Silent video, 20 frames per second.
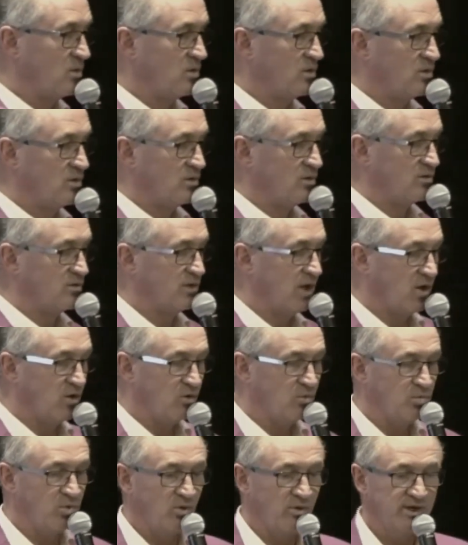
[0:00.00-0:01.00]
the whole
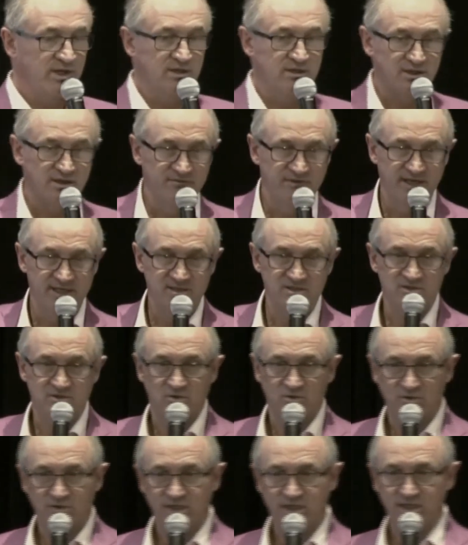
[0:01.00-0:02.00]
point of that
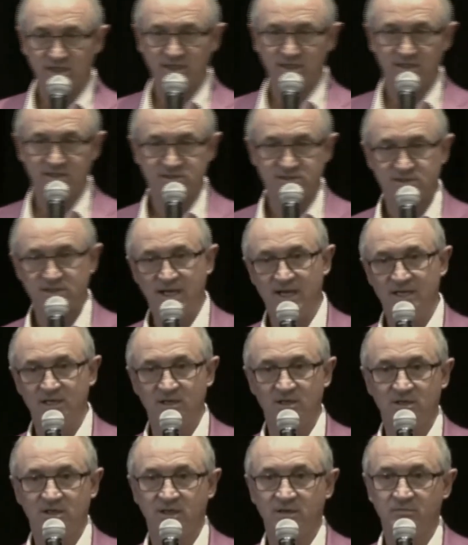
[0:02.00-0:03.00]
story is not
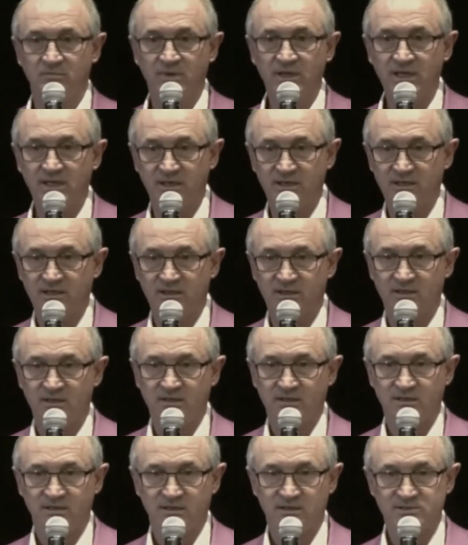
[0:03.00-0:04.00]
look at me,
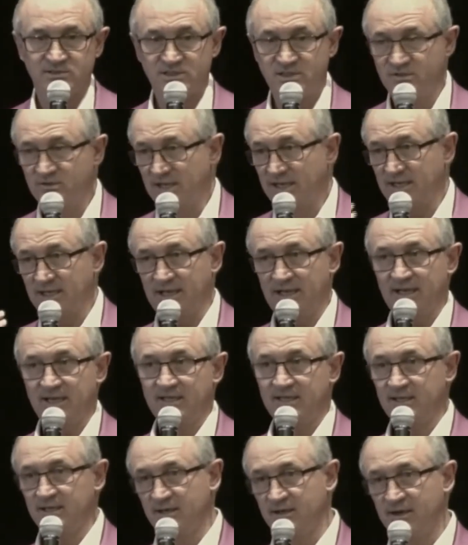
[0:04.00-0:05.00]
because, dude,
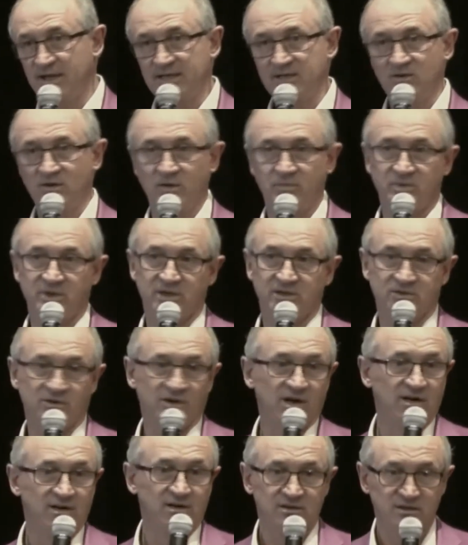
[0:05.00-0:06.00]
I grew up in a
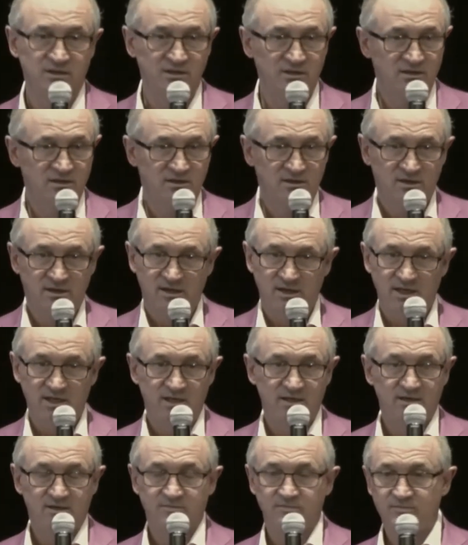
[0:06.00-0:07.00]
trailer.
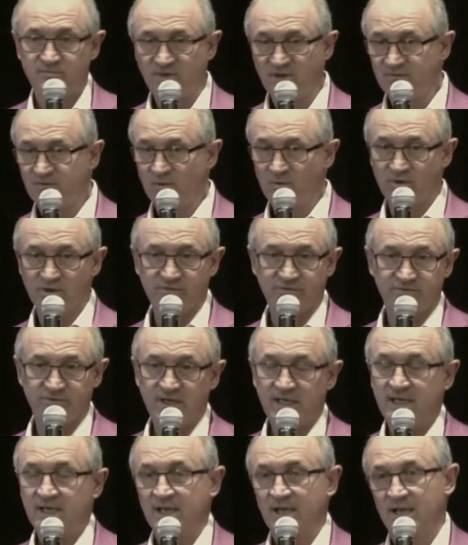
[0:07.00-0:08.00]
If you want to,
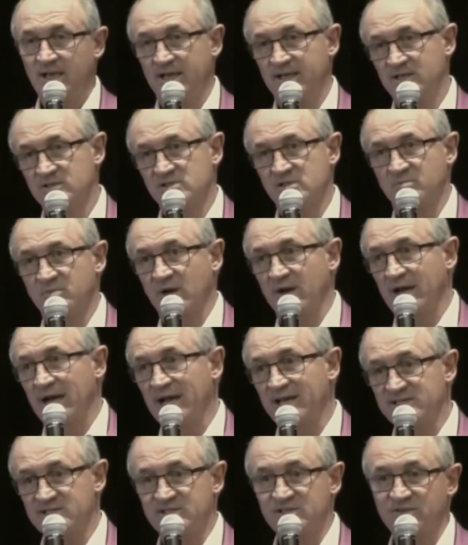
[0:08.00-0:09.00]
here's the problem. I
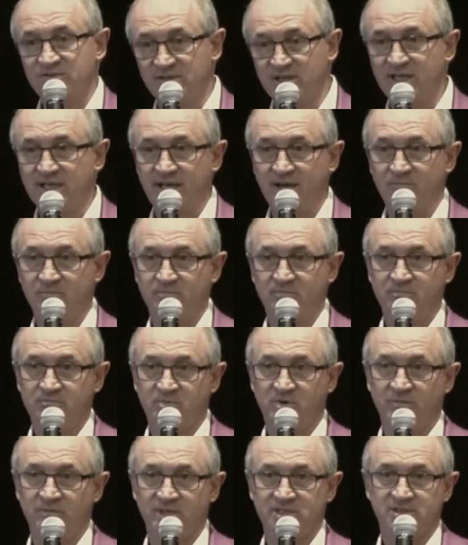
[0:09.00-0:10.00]
still think I'm pretty
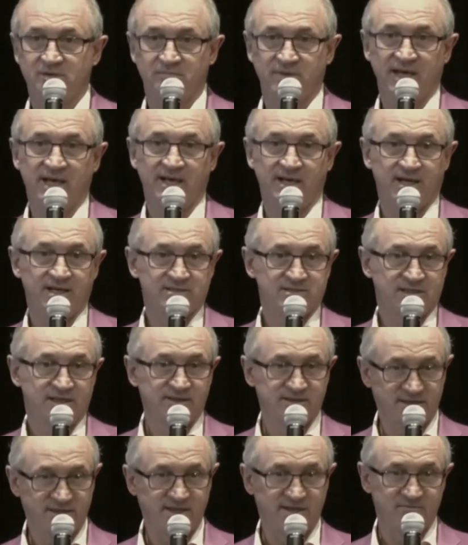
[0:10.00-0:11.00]
much a badass. I
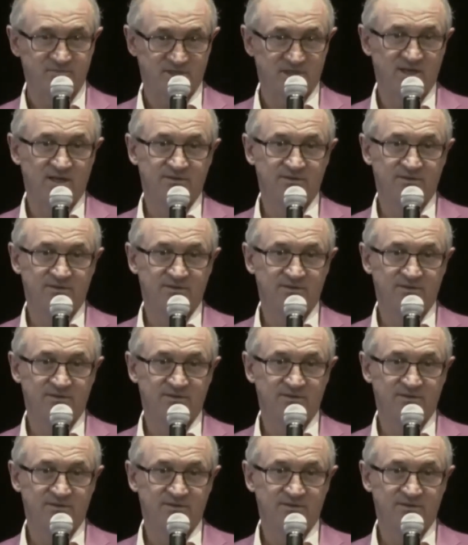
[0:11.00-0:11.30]
think I'm tough.